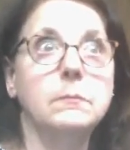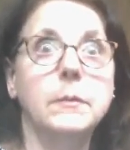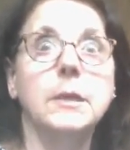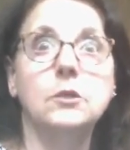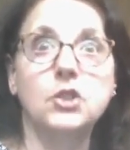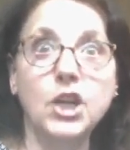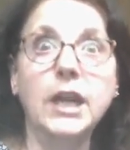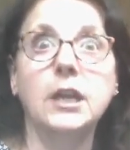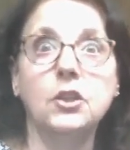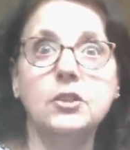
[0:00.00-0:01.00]
been
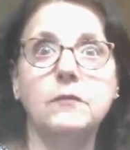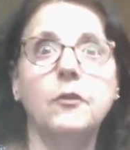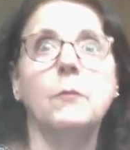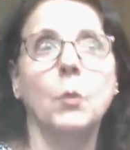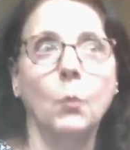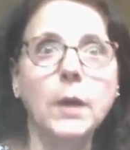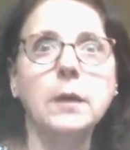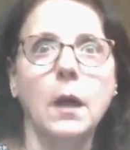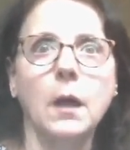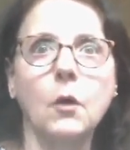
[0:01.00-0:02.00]
changed from the
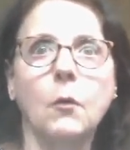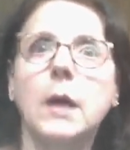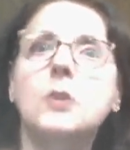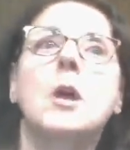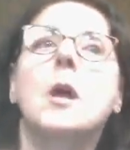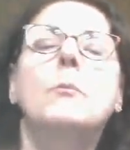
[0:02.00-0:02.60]
one-car garage.